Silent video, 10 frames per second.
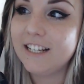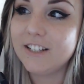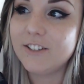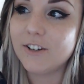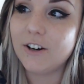
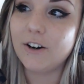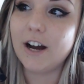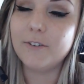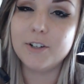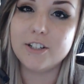So
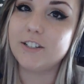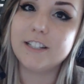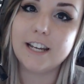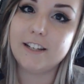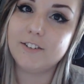I would just
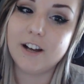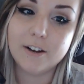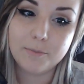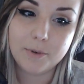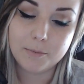like to
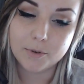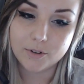help people